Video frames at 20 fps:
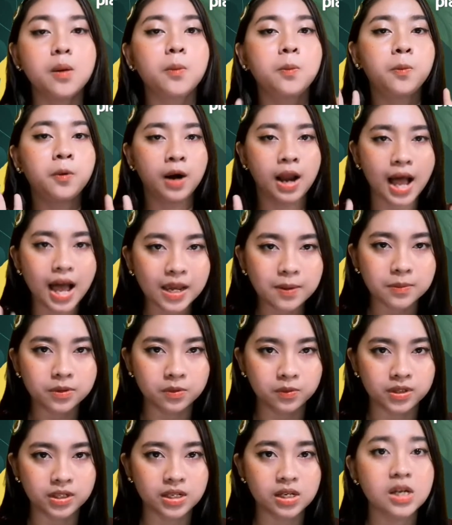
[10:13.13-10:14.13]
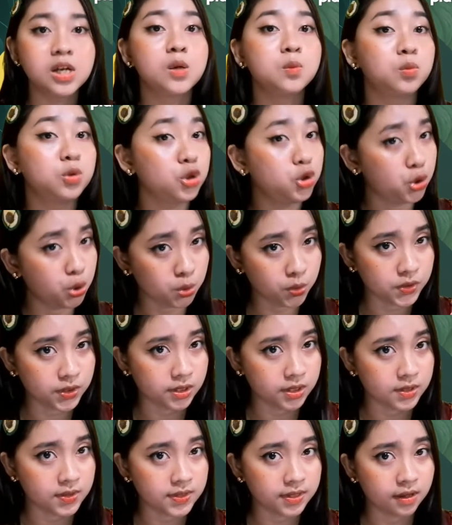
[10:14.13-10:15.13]
primary
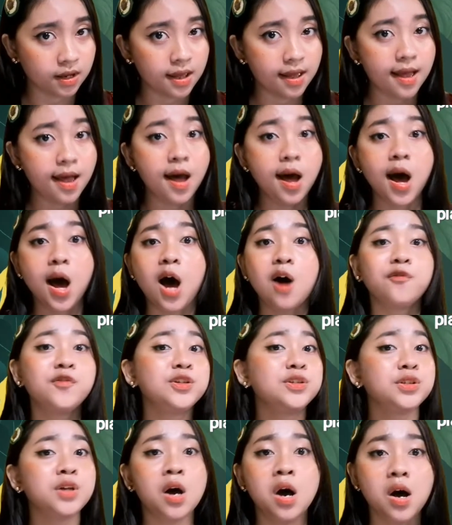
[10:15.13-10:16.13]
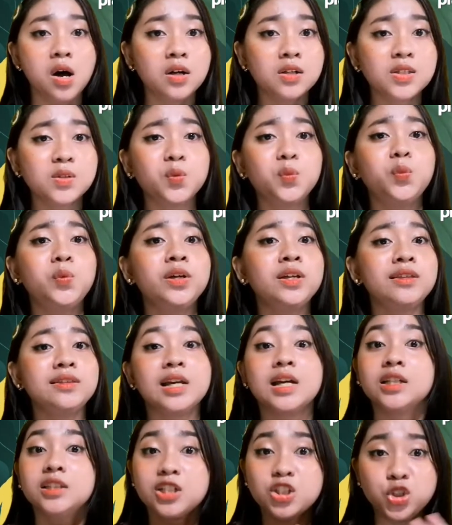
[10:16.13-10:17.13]
producers, often called with
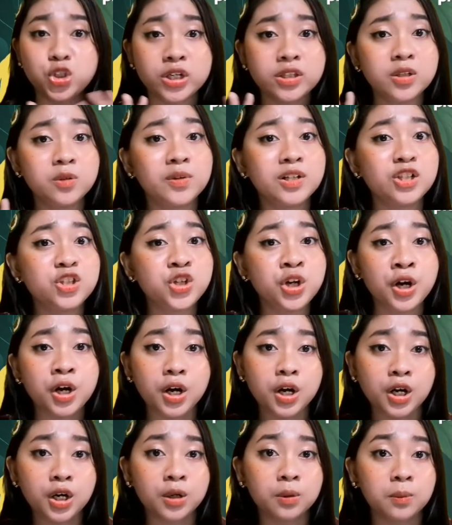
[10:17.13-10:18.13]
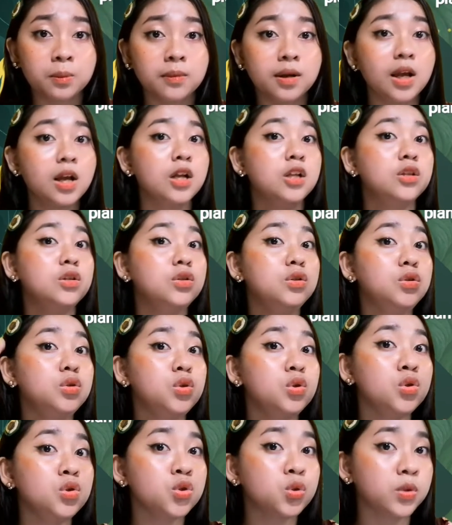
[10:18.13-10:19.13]
the general term
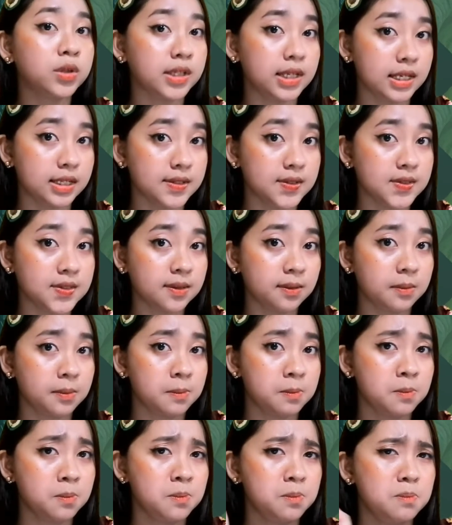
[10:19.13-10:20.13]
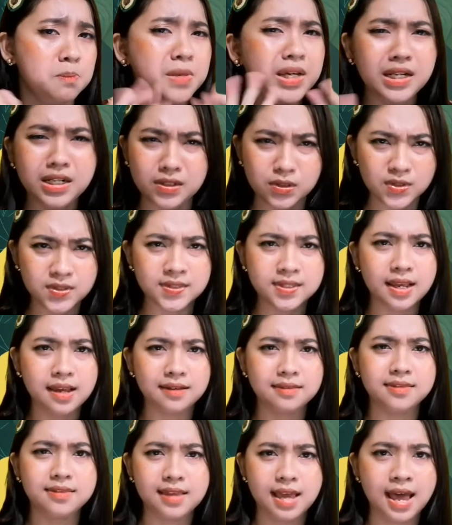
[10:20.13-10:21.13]
nutrients, meaning to
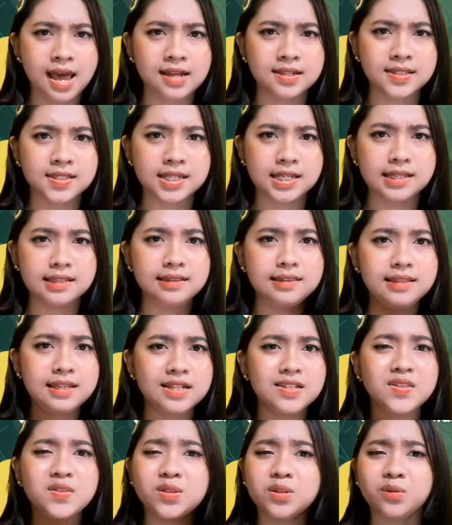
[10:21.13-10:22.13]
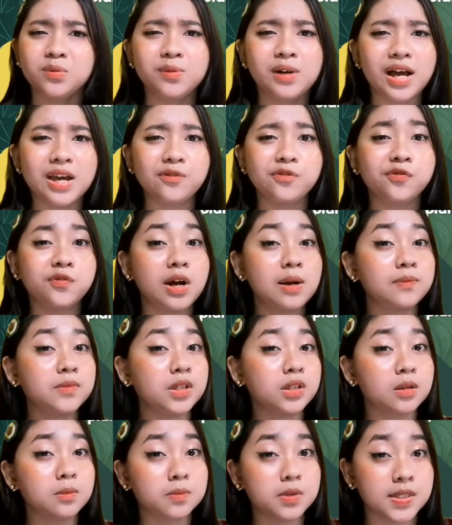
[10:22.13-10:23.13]
say that this derived from the
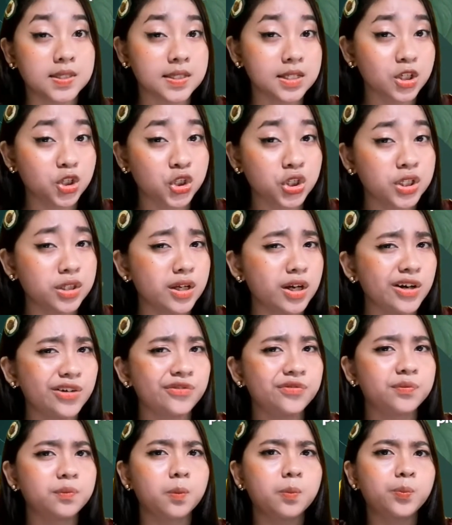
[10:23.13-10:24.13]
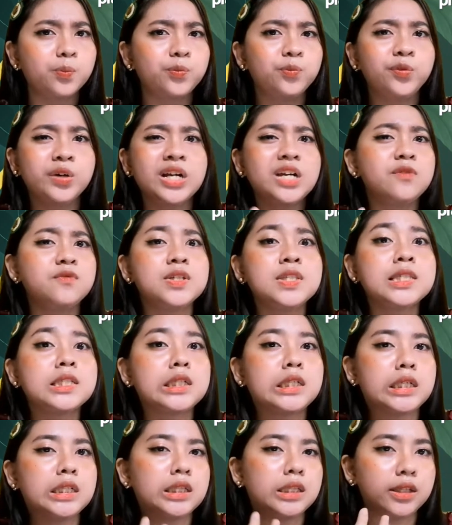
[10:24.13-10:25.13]
composition of
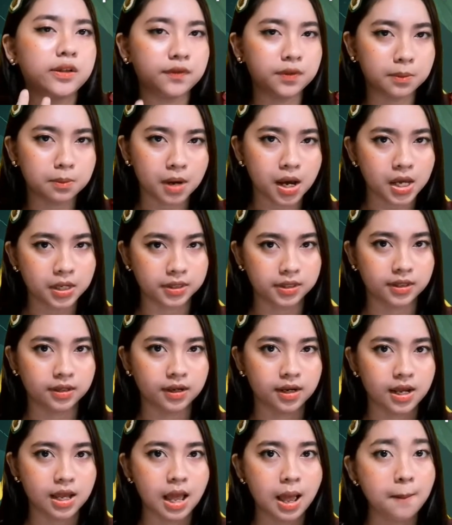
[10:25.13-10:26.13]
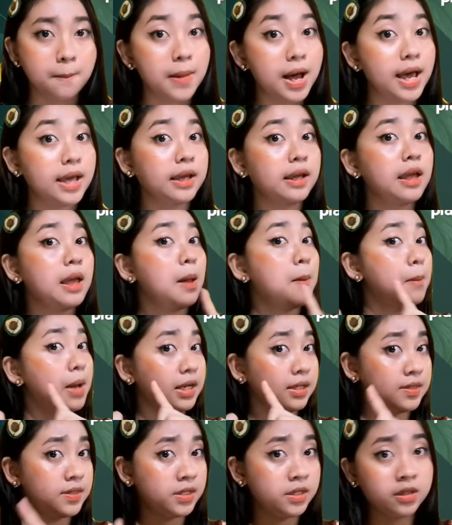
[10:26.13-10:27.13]
previously living matter by
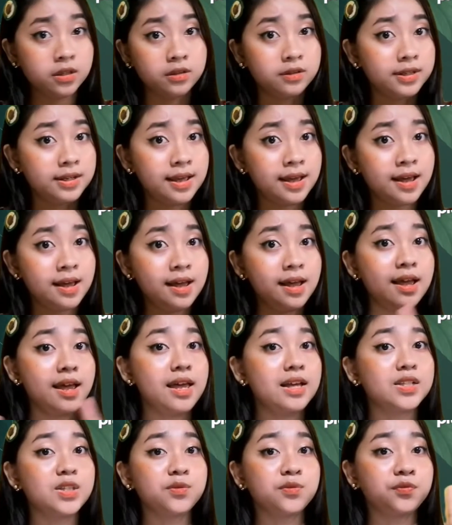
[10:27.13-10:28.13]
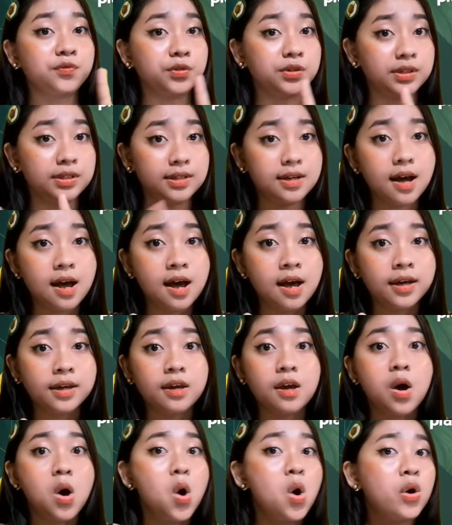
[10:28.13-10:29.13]
bacteria and fungi
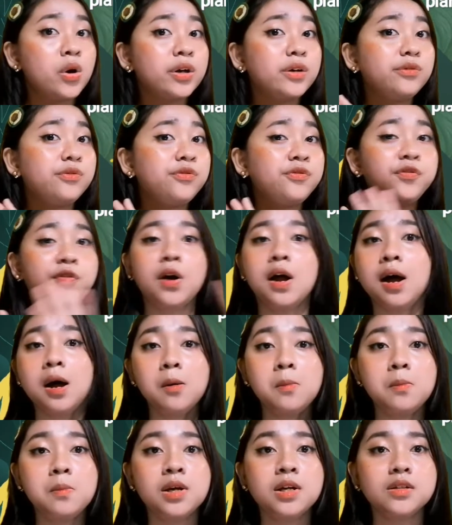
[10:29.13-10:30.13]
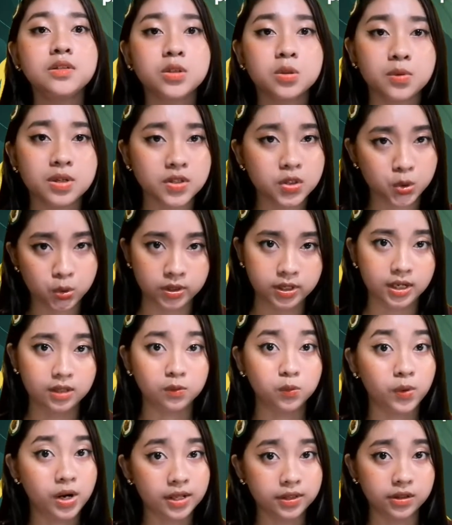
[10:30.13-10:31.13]
or from terrestrial
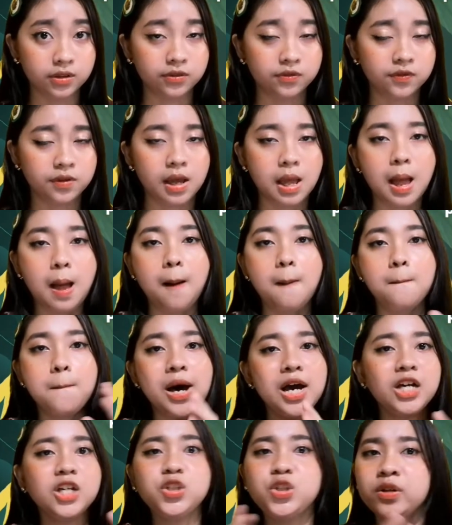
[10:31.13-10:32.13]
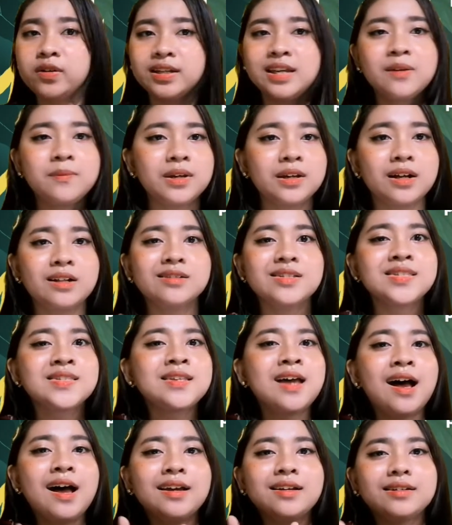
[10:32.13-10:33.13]
runoff. Biogeochemical
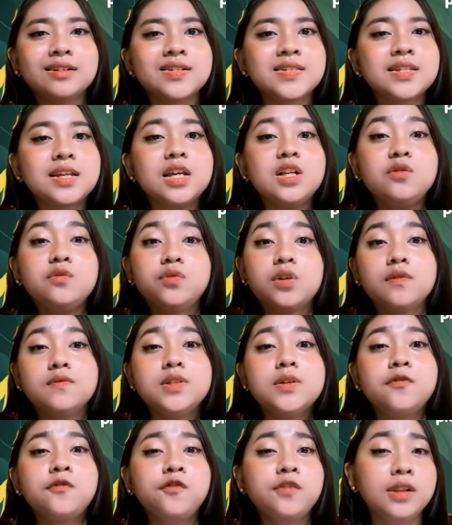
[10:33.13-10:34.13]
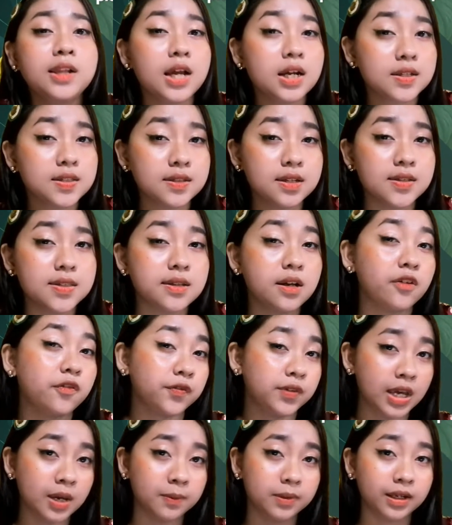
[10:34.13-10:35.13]
cycles involve the fluxes of
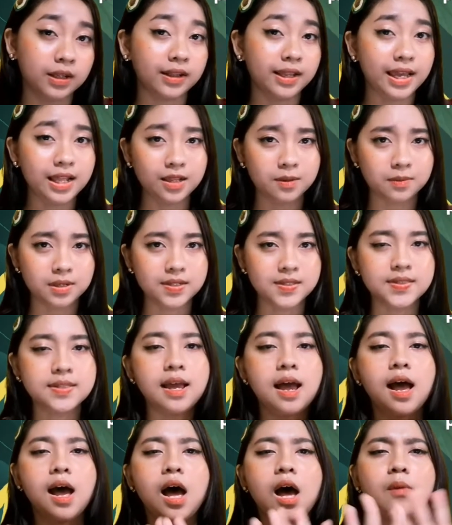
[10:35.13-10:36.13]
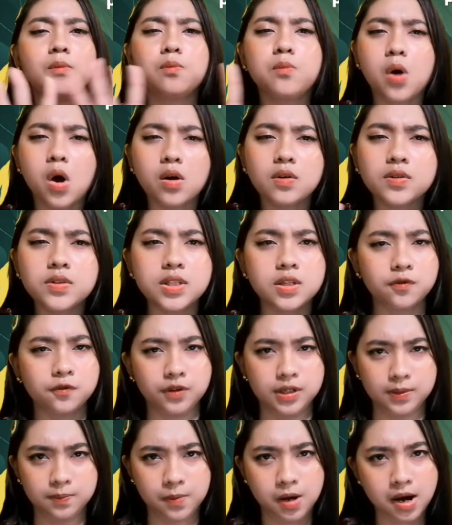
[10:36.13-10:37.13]
chemical elements among
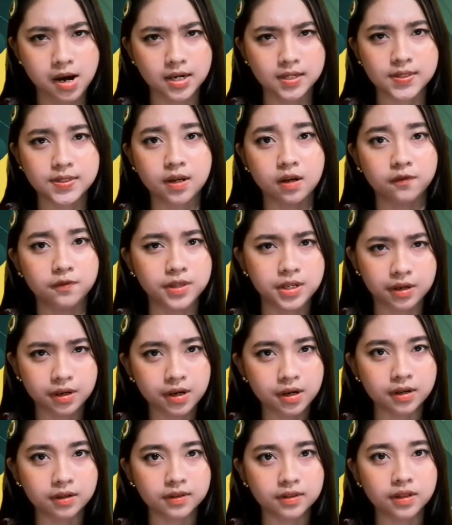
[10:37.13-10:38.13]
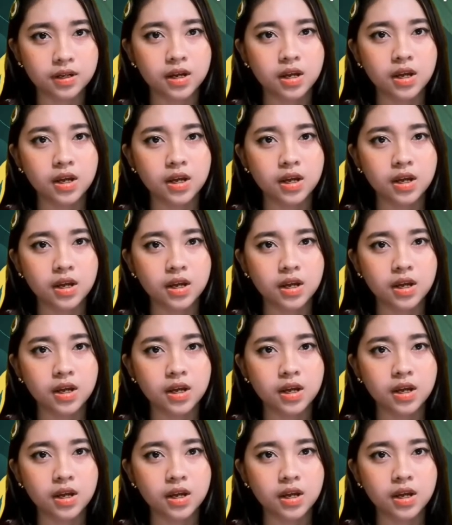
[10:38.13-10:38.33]
different parts of the earth,